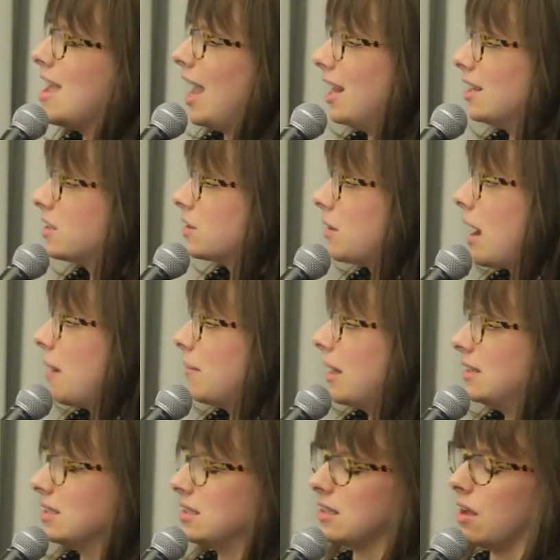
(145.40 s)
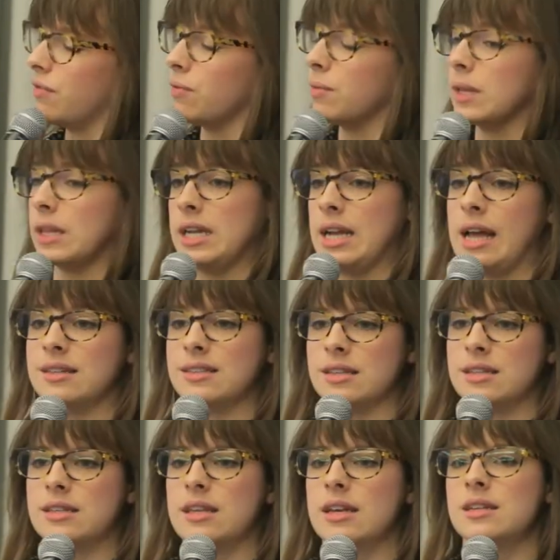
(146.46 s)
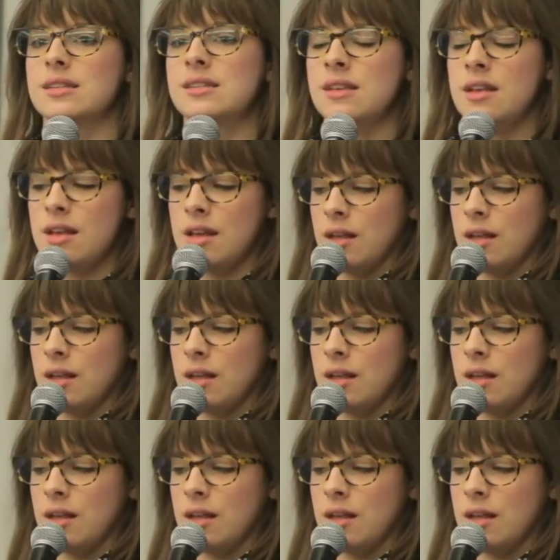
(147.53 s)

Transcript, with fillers: Instagram lends itself really nicely to this.